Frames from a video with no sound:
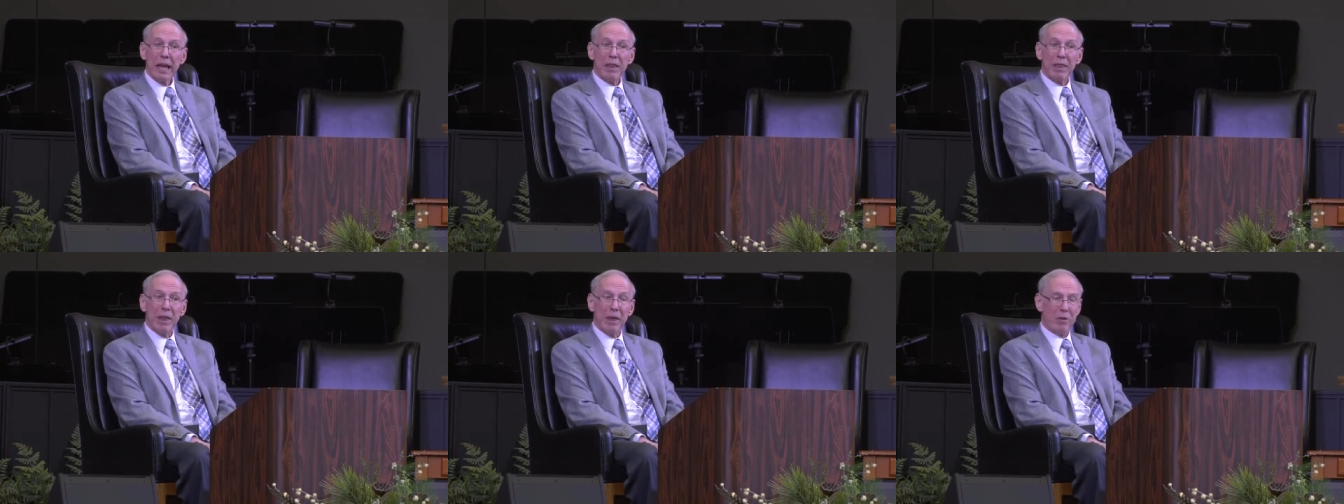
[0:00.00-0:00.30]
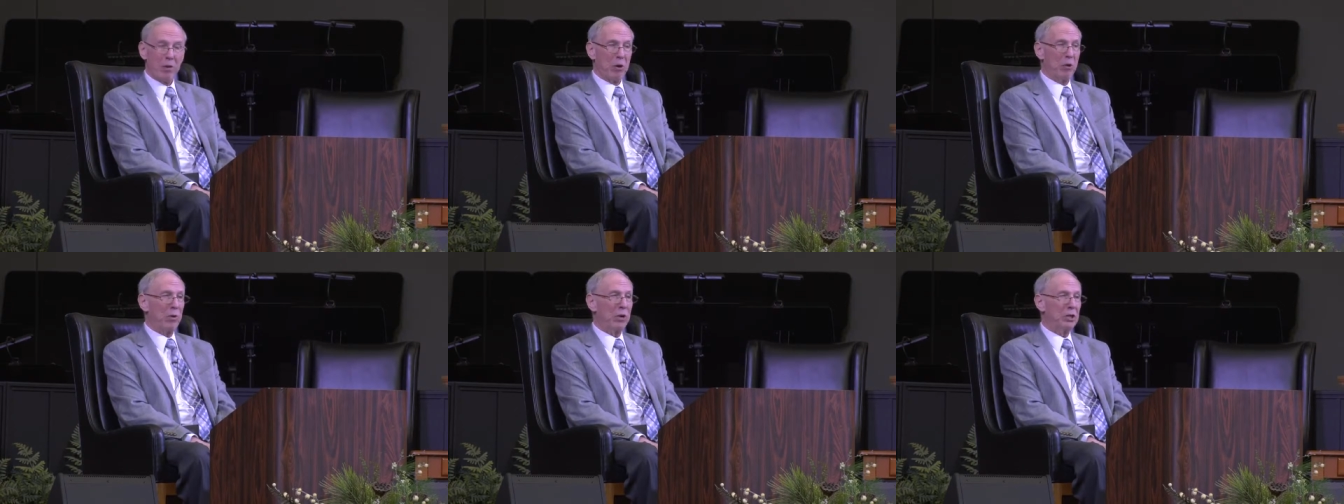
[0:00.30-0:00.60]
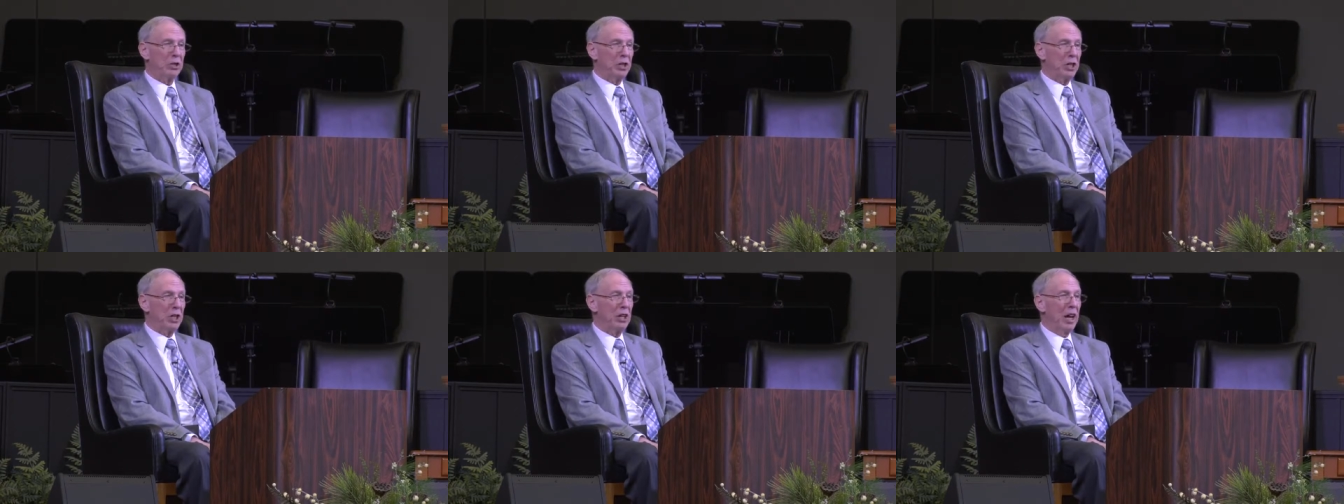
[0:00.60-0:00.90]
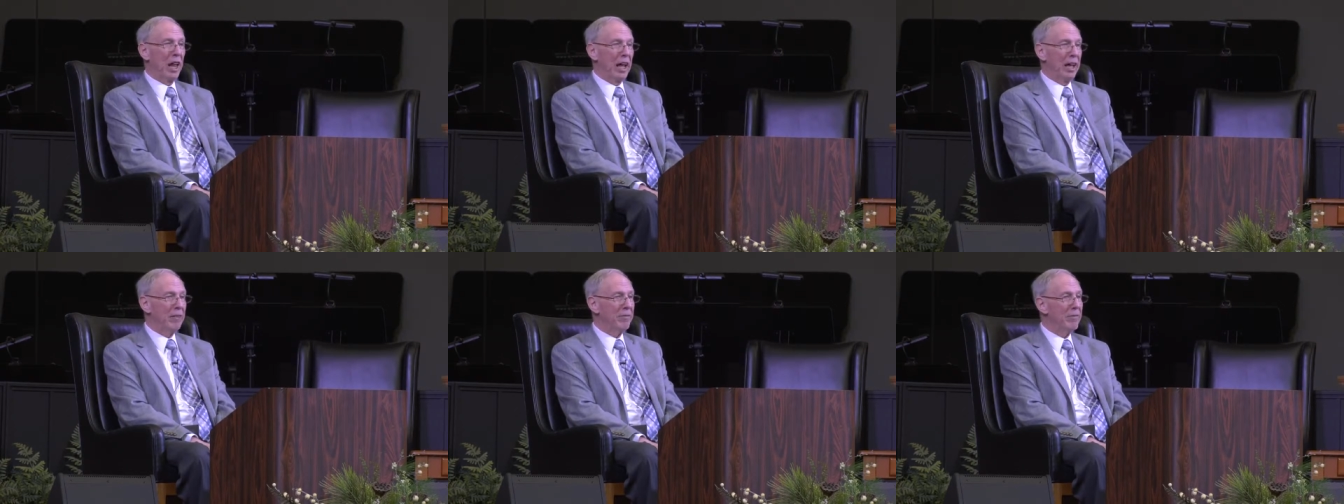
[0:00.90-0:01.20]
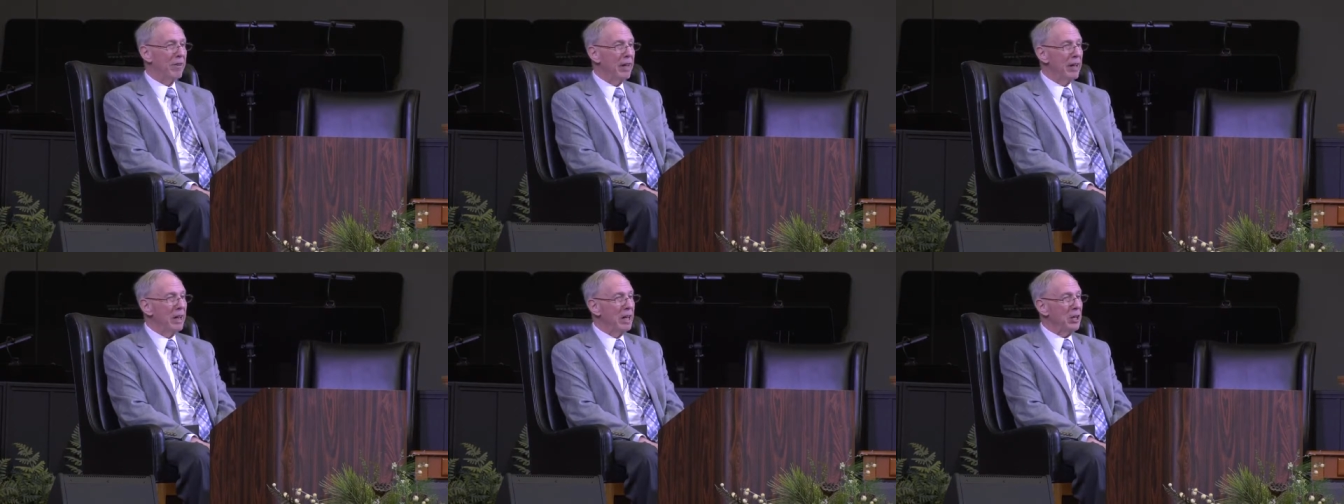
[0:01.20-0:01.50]
that the Christian life,
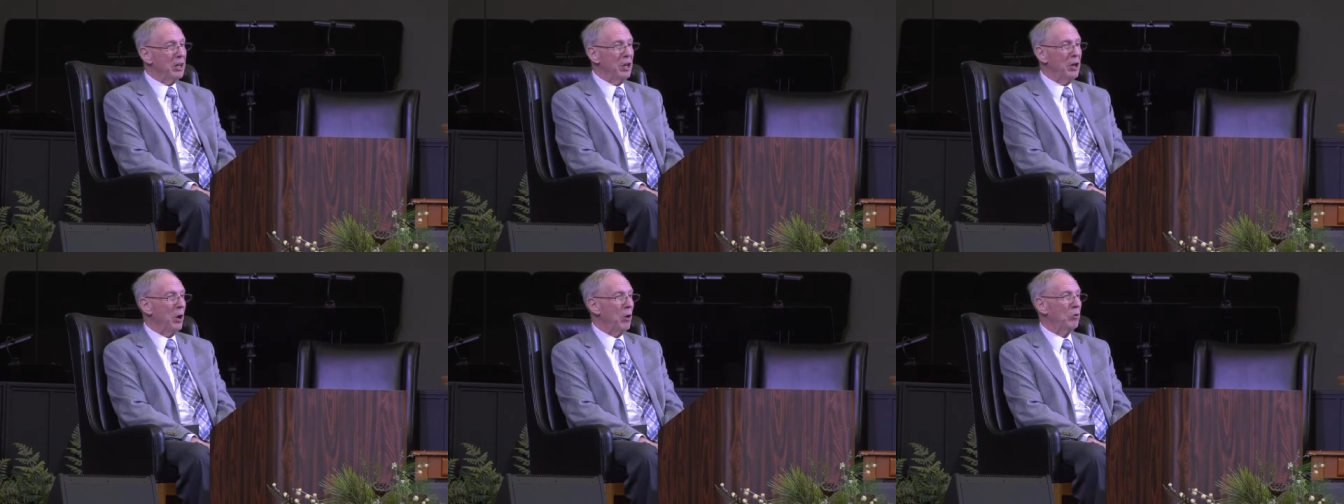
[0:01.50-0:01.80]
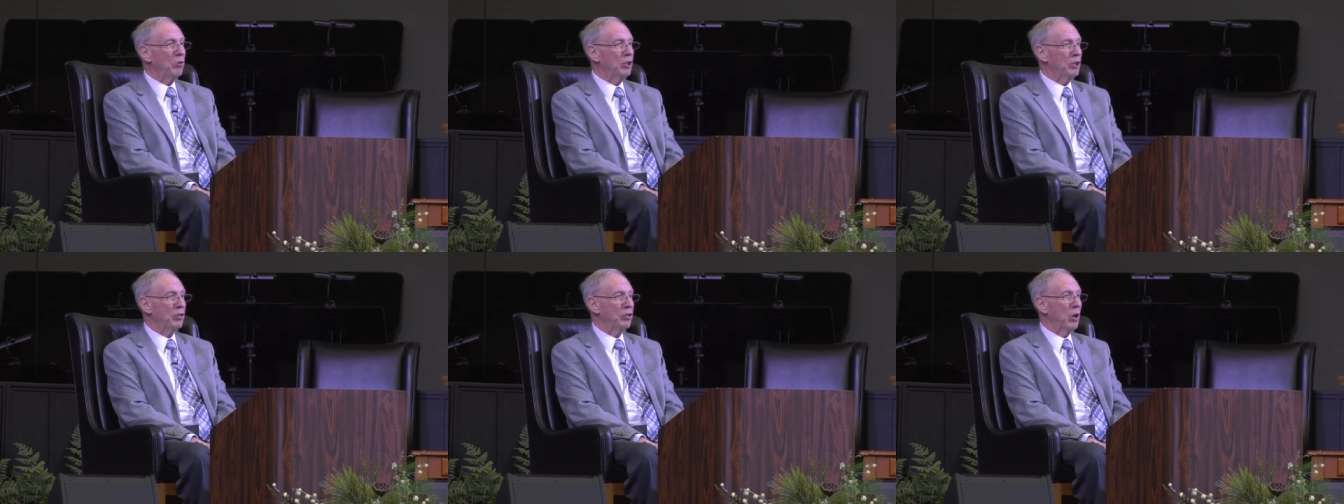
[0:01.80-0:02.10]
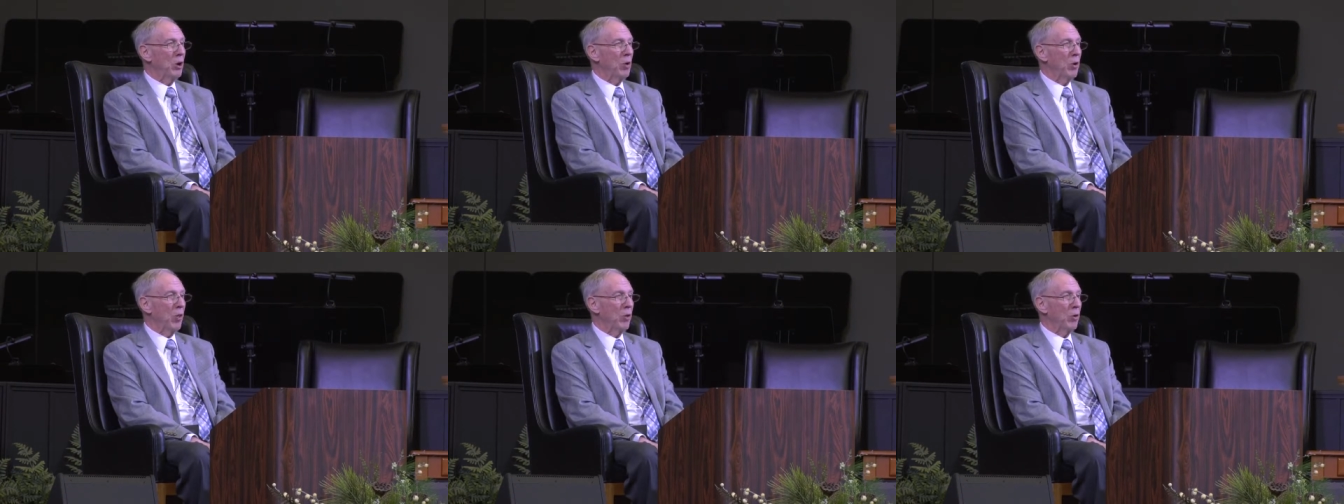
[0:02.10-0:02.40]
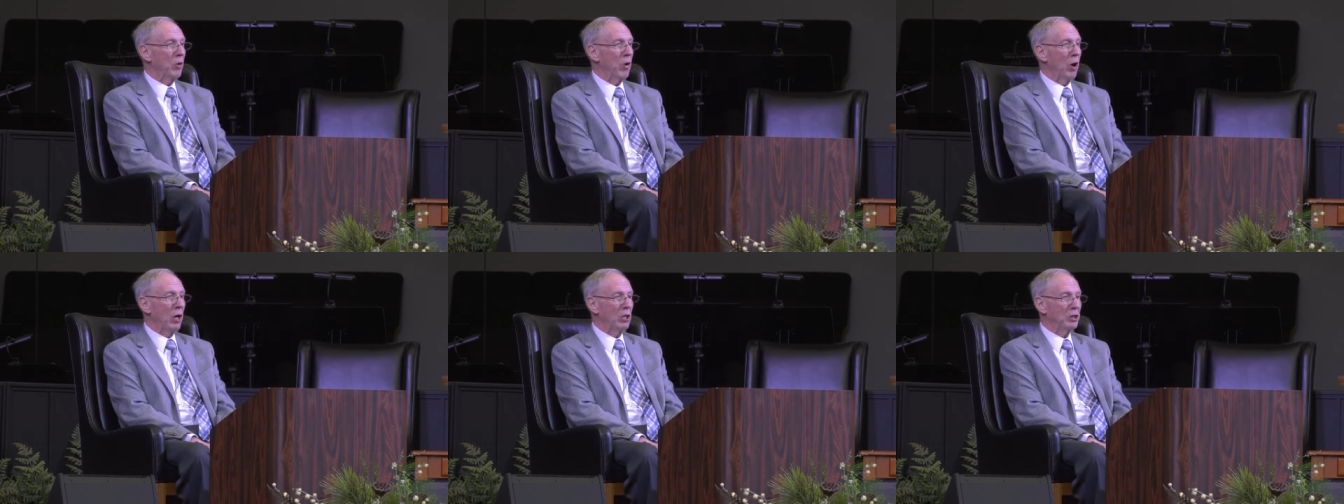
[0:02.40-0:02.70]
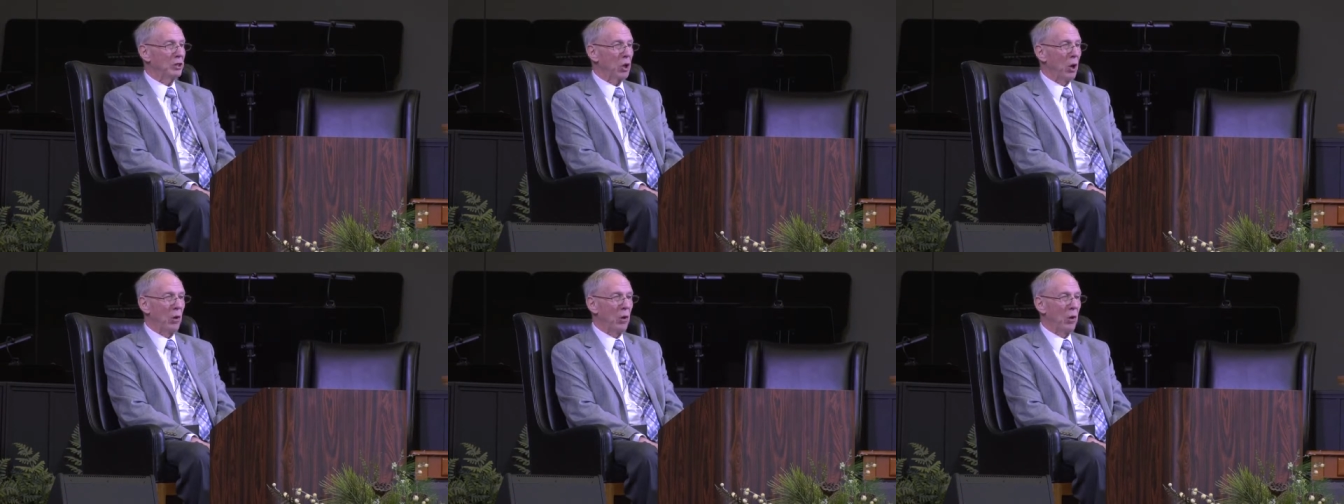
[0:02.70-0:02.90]
you don't just go to the cross